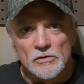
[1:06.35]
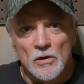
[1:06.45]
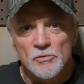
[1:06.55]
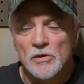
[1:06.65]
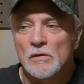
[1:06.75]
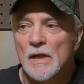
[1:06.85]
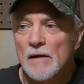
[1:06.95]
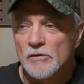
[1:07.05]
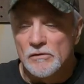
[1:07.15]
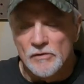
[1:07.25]
So I'm sure a lot
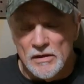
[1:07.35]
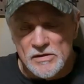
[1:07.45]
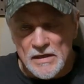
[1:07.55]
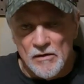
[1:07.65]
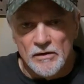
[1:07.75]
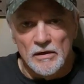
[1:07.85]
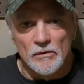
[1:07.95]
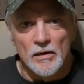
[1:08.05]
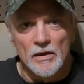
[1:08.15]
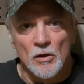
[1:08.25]
of you have done scouting
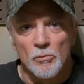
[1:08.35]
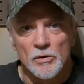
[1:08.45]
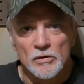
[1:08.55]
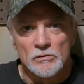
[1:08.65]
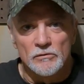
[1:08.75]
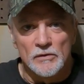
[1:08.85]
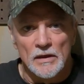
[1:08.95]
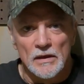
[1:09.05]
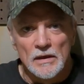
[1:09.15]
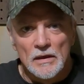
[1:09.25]
already. Hopefully you've
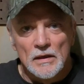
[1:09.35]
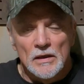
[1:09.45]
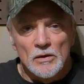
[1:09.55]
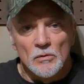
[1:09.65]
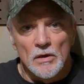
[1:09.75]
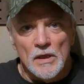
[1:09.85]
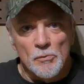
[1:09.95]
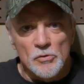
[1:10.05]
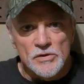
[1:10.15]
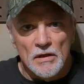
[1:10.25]
run a
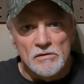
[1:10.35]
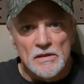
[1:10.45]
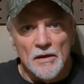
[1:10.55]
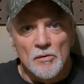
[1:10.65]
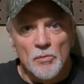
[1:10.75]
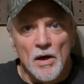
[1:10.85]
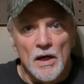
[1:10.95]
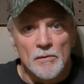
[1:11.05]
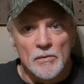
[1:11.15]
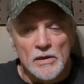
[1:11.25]
couple shells down the
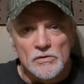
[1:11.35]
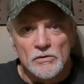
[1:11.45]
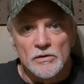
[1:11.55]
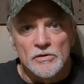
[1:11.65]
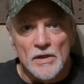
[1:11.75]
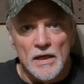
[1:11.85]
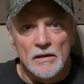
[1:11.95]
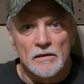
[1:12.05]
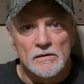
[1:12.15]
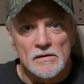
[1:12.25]
pipe, make sure your
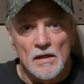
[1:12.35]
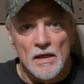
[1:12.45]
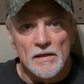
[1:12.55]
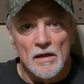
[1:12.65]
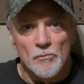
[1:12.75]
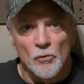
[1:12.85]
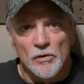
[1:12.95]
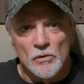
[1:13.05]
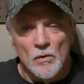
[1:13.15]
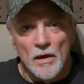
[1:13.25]
shotgun's lined up where
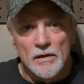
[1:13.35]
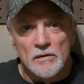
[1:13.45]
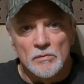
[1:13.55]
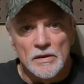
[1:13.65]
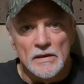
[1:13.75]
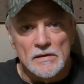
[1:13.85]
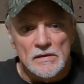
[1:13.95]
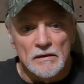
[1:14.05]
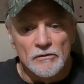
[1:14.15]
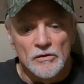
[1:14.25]
you want it to be and
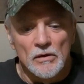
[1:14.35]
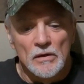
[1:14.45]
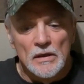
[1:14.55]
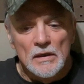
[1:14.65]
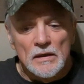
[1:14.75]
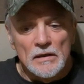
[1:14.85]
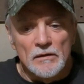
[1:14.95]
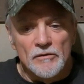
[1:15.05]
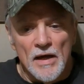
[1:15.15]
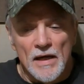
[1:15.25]
stuff. So
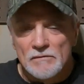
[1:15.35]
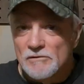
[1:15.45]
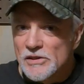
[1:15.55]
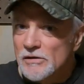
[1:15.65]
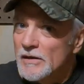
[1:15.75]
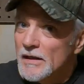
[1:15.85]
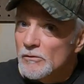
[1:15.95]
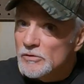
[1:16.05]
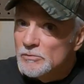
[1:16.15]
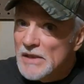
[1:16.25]
if not, you still got
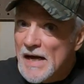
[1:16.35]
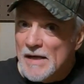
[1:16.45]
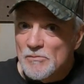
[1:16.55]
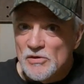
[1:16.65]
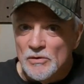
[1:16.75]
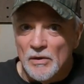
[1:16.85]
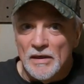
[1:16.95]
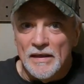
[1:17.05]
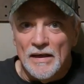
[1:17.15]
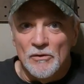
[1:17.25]
some time, so you want
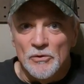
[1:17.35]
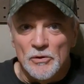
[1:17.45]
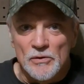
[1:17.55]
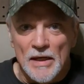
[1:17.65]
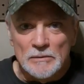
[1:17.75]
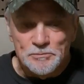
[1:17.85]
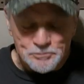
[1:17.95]
to get out and do that.